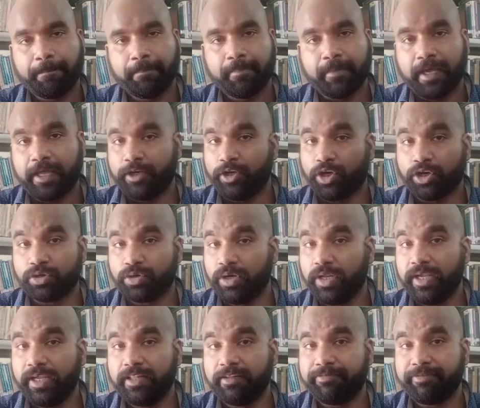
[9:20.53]
And not
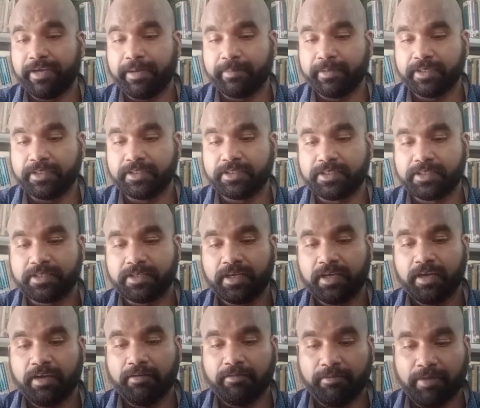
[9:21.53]
only the famous
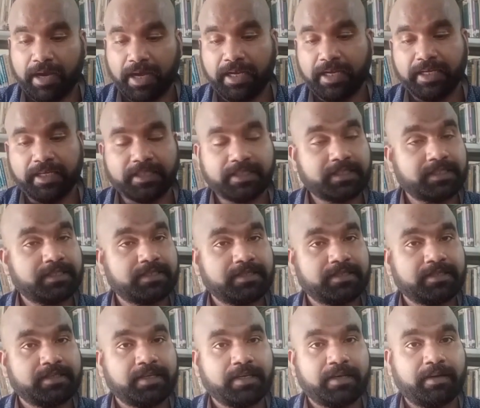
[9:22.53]
valleys,
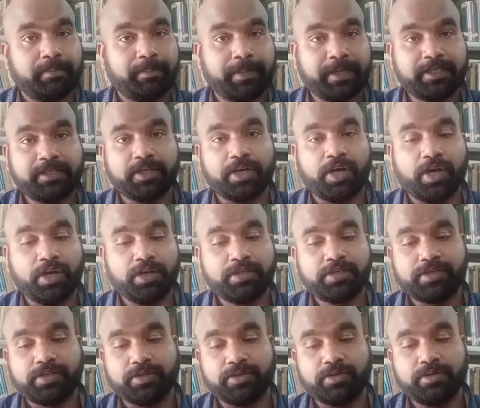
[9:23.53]
but
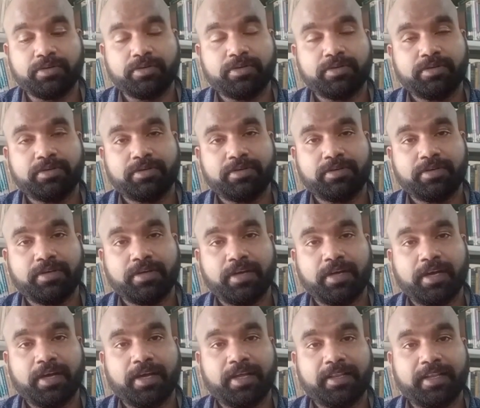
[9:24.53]
also
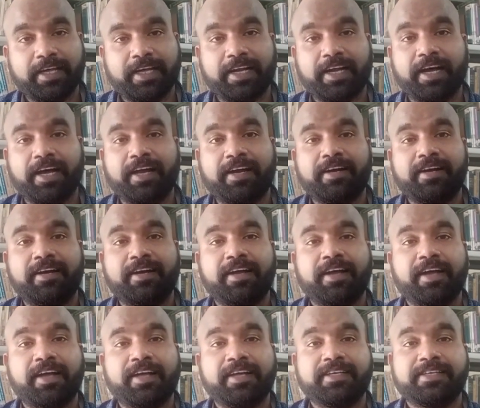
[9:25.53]
there are
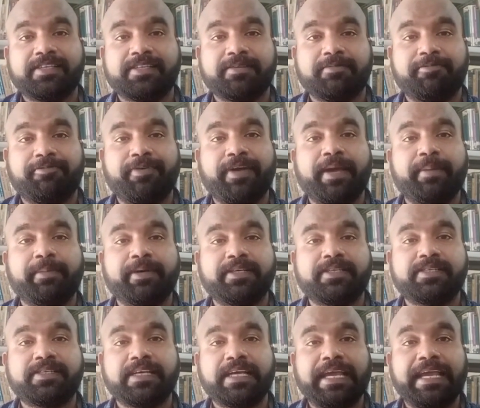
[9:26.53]

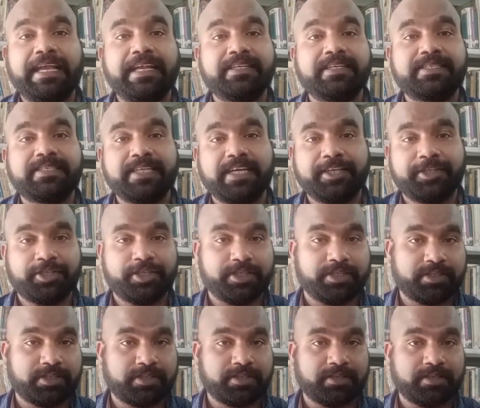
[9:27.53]
famous hill
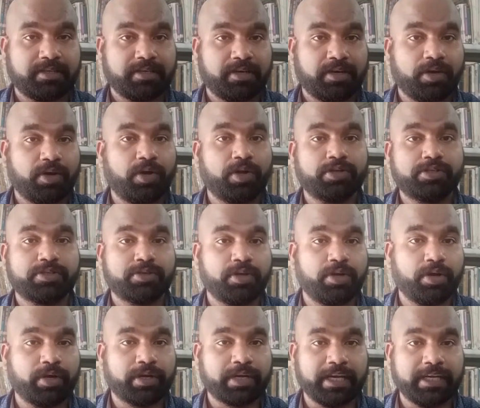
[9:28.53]
stations also
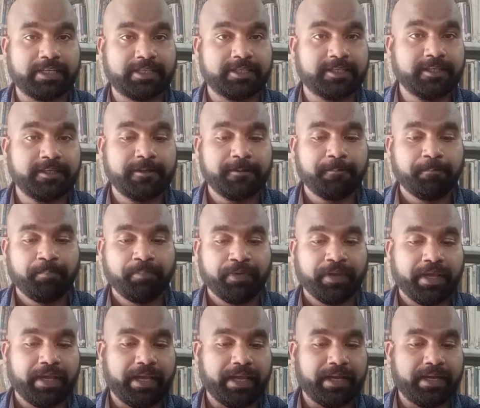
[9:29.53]
located
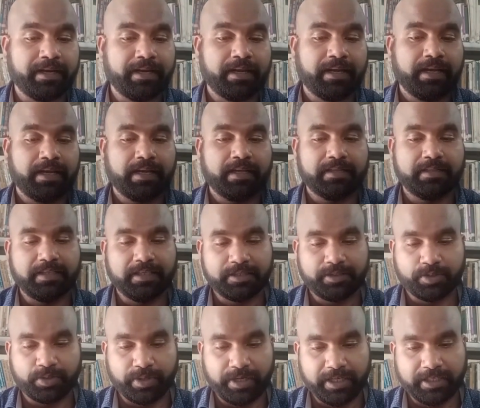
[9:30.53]
in
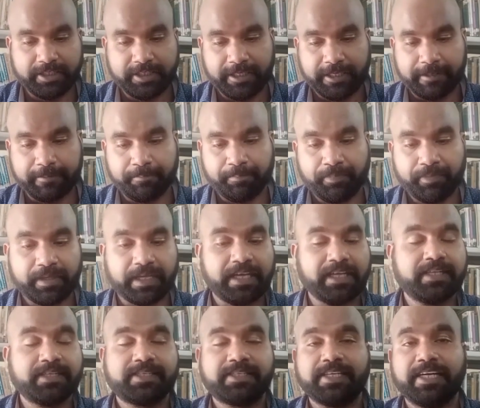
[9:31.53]
this region. The
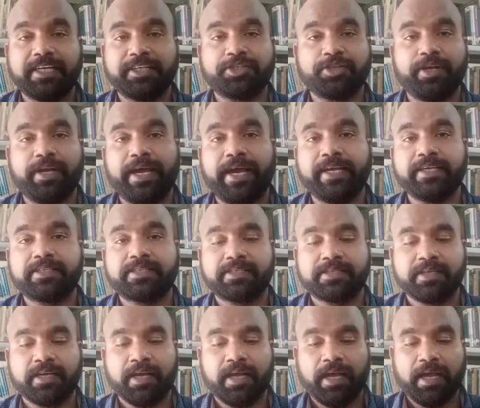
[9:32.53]
hill station like
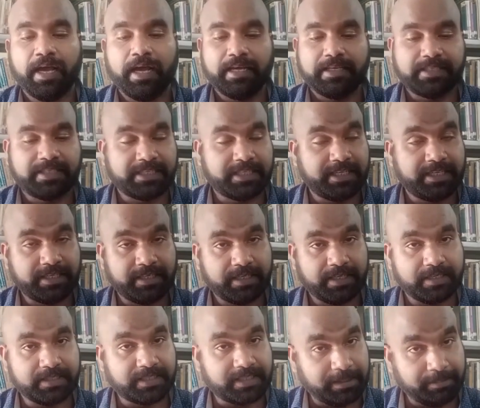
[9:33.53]

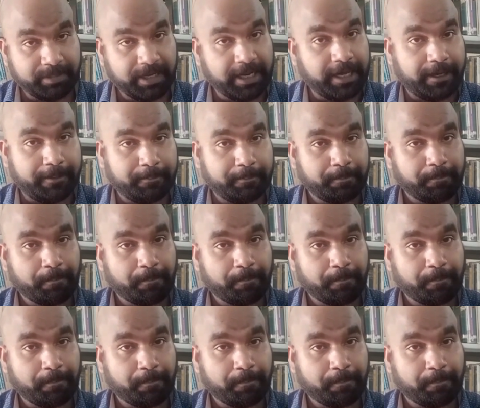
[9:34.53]
Simla,